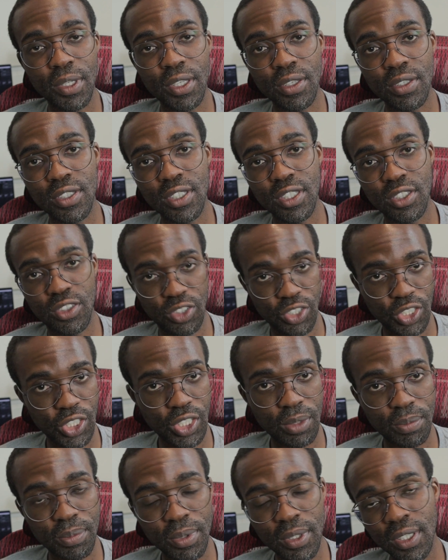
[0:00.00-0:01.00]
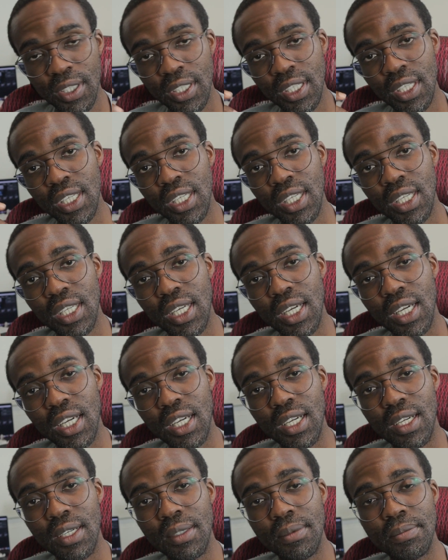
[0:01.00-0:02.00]
because it's cheap.
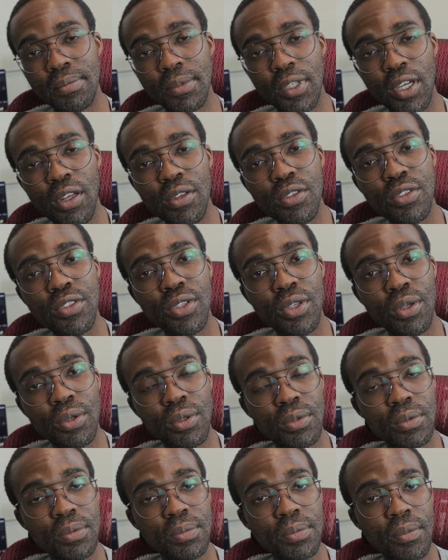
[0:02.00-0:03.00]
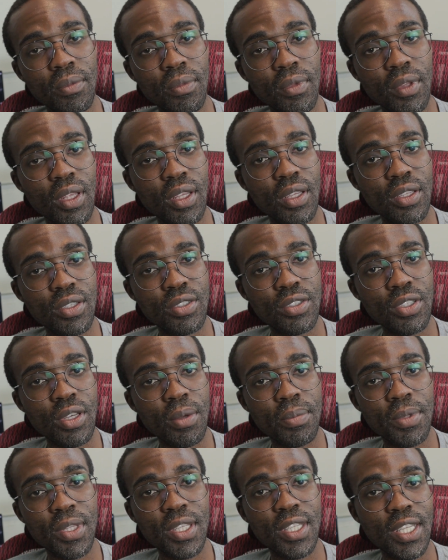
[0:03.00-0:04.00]
Also,
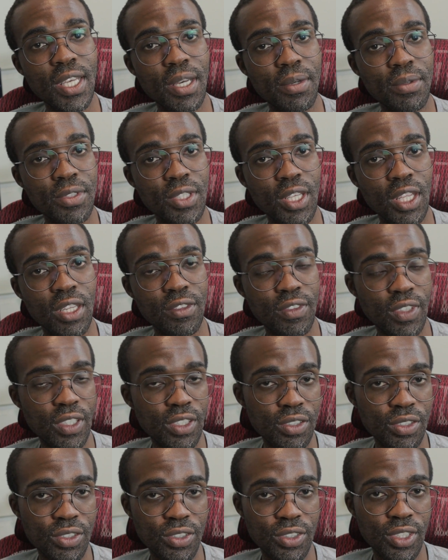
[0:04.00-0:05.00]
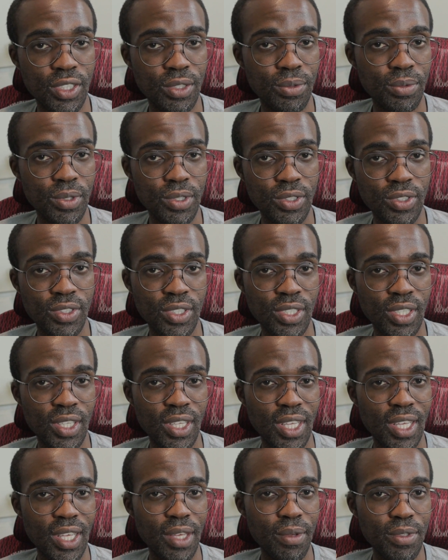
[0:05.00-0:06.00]
something that was kind of interesting was
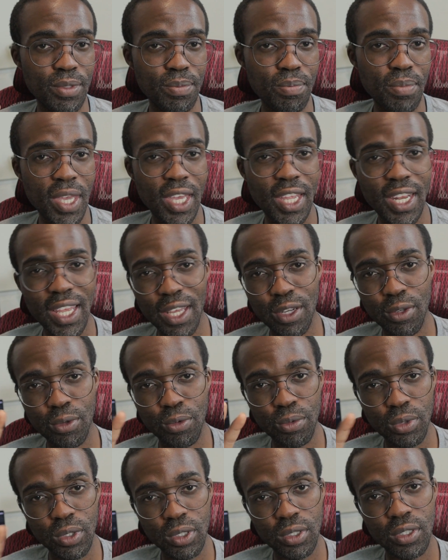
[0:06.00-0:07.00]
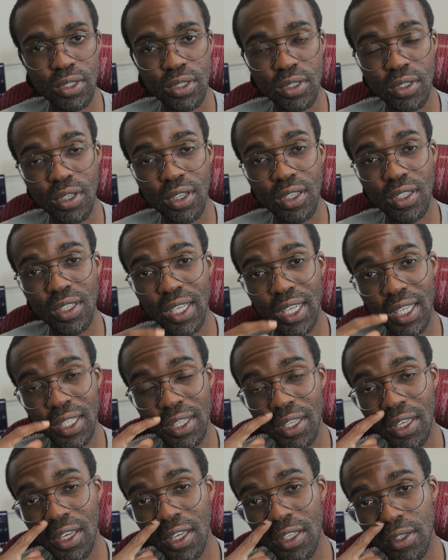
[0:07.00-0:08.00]
it was made out of wood,
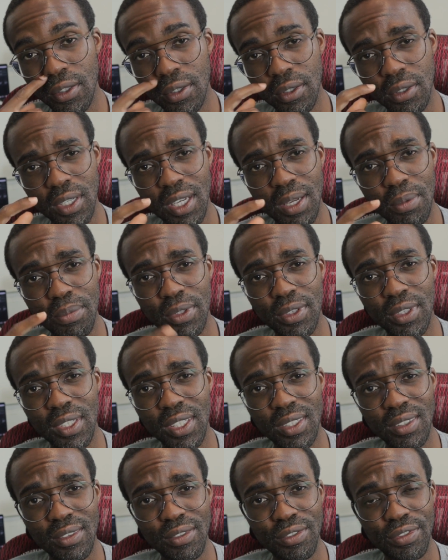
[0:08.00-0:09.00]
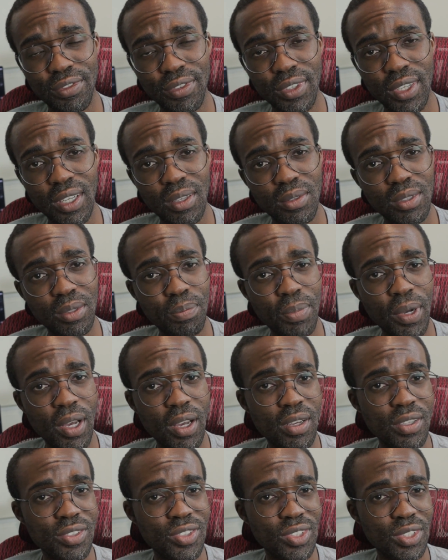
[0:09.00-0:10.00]
unlike the other, I believe, the
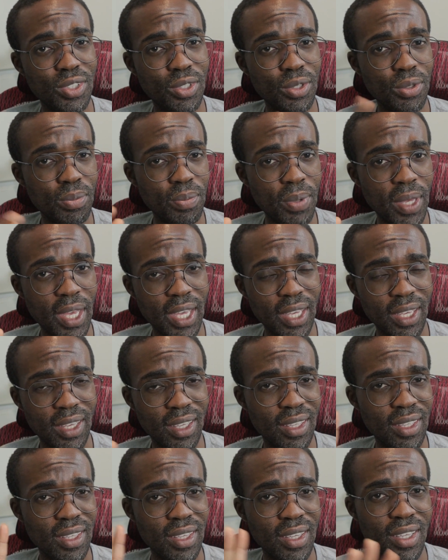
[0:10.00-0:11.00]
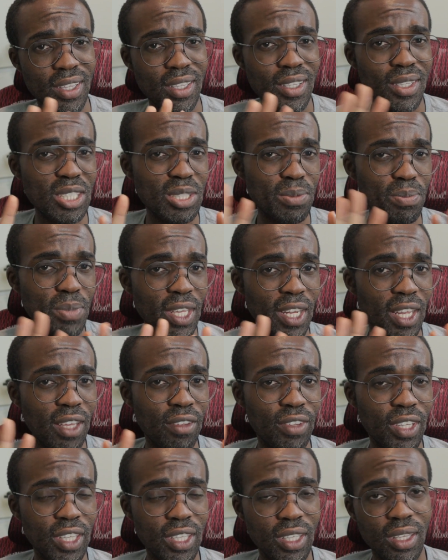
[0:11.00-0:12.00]
pods and the U-Pack. This is made
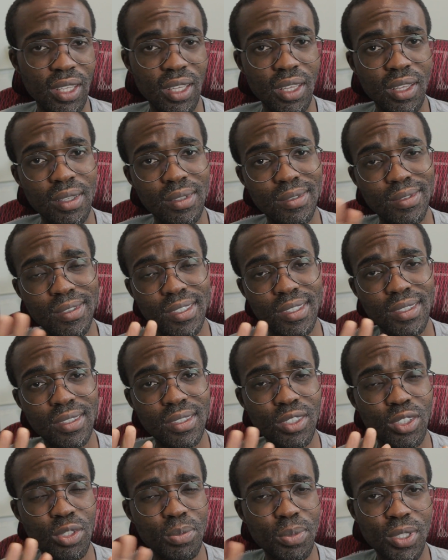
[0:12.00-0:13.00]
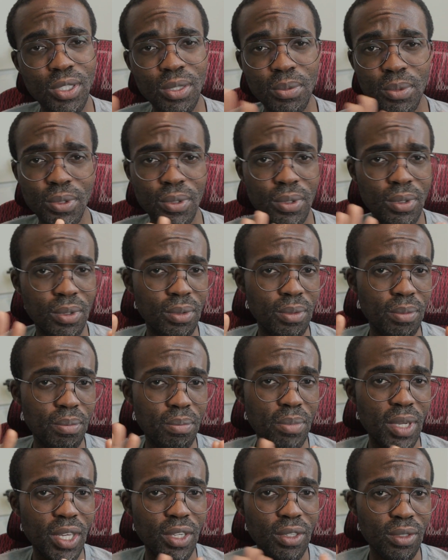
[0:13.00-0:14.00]
out of like a aluminum or
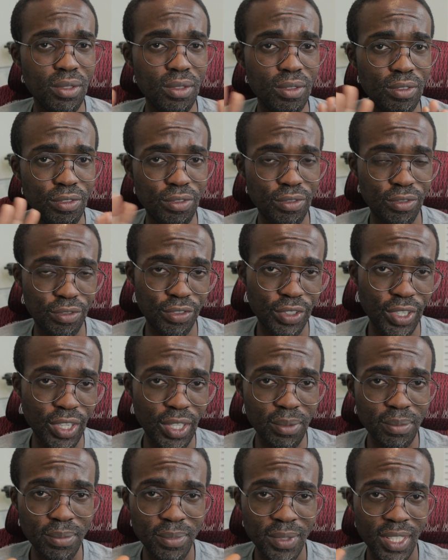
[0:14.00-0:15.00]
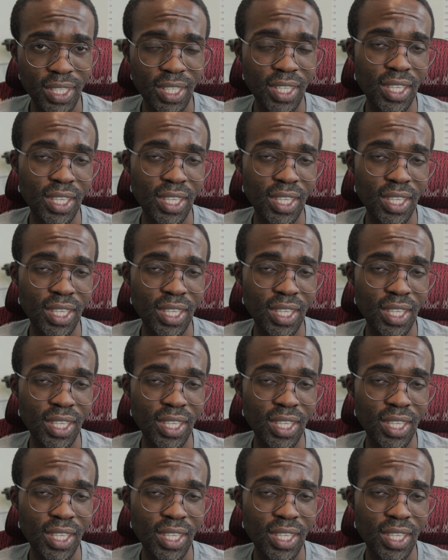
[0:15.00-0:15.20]
metal frame.